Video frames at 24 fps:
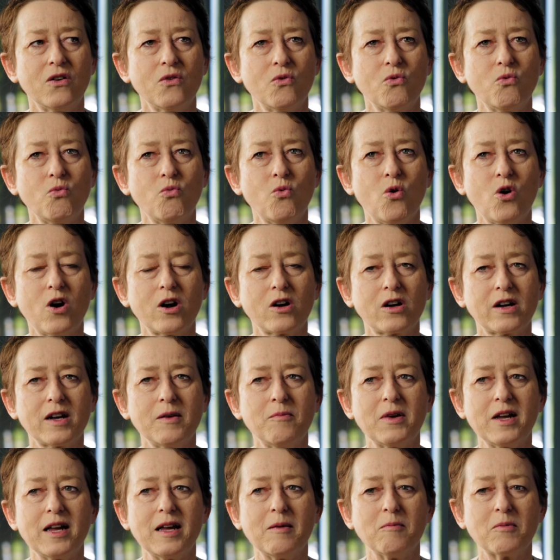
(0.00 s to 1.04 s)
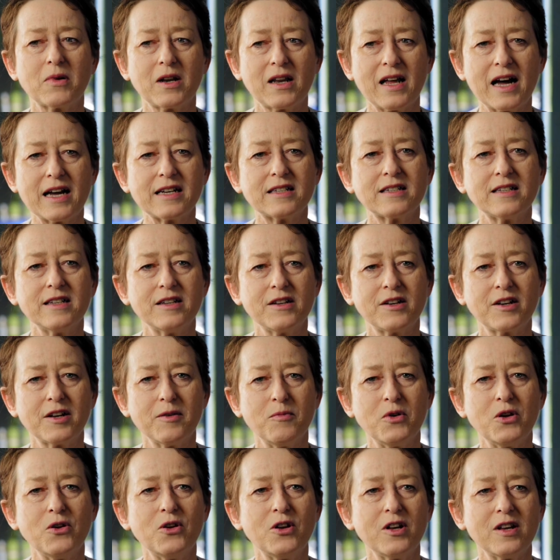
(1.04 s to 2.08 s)
what can be in place in
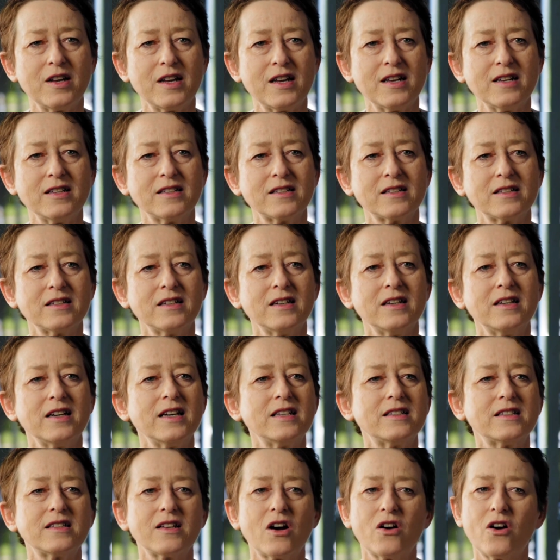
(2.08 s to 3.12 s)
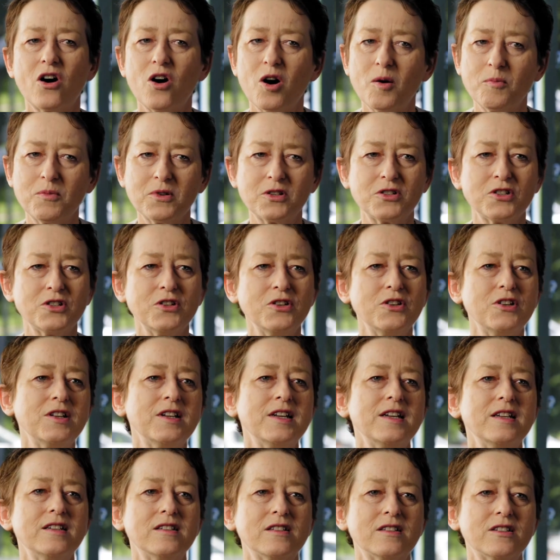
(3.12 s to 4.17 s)
communities, it's the
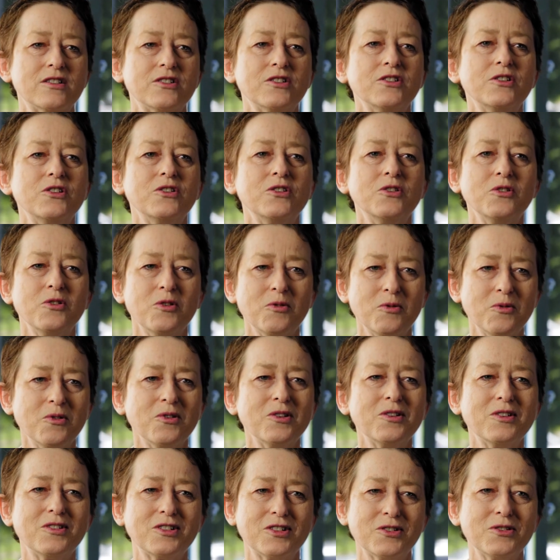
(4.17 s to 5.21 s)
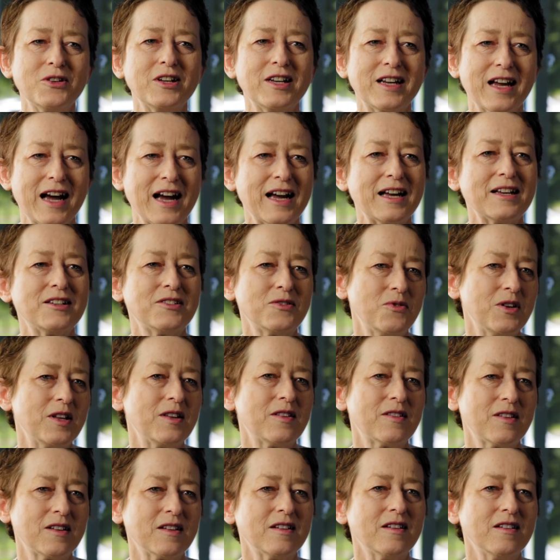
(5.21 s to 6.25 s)
opportunities to engage
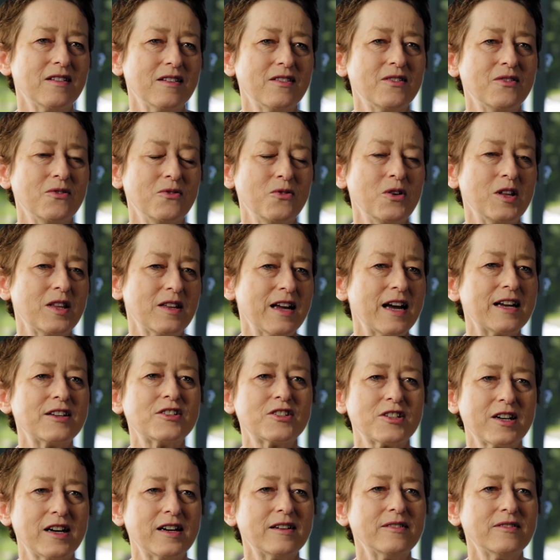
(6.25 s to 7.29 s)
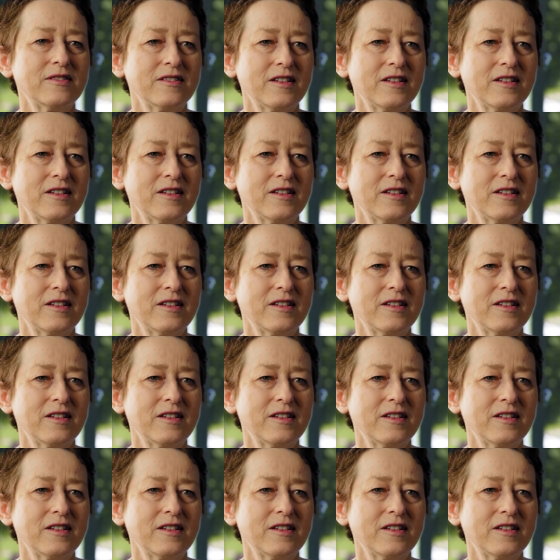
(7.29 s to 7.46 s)
with nature